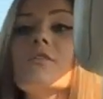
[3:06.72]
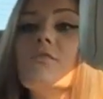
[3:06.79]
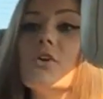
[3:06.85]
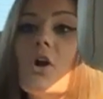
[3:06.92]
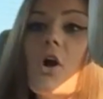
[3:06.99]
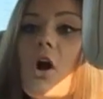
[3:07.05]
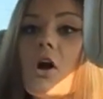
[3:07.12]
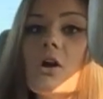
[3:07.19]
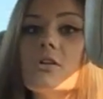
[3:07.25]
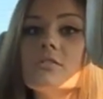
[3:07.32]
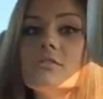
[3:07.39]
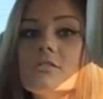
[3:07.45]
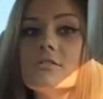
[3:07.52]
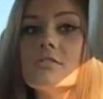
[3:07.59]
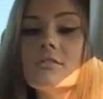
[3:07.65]

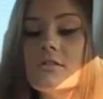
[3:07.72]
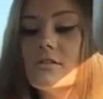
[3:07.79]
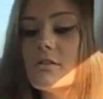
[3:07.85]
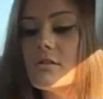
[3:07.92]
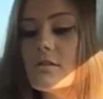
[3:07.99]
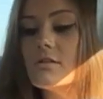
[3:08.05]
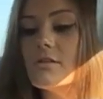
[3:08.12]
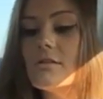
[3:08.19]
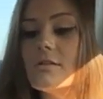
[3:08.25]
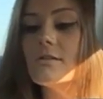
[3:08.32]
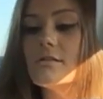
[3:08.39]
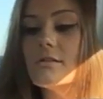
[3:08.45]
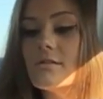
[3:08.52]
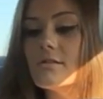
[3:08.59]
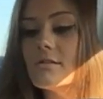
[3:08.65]

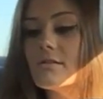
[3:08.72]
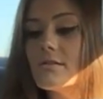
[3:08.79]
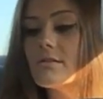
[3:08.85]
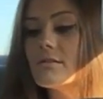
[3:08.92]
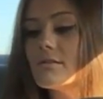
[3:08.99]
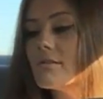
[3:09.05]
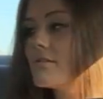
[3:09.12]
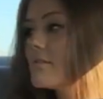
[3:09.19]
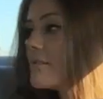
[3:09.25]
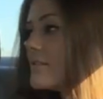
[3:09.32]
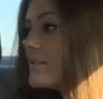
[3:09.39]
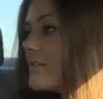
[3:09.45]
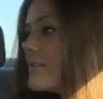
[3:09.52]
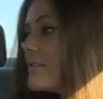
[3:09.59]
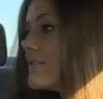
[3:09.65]

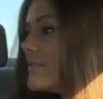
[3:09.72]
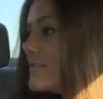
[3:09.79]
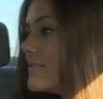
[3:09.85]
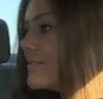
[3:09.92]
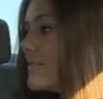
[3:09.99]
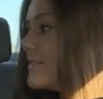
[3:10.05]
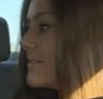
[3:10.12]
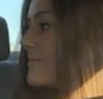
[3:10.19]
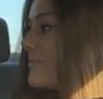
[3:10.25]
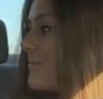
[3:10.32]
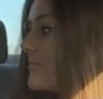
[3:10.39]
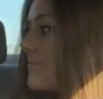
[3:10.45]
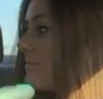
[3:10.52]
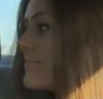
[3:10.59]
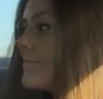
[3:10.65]

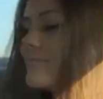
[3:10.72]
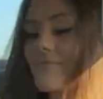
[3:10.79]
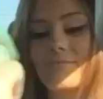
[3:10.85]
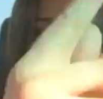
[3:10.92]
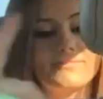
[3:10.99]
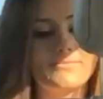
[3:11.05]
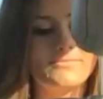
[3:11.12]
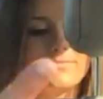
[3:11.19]
No words are spoken by the person on screen.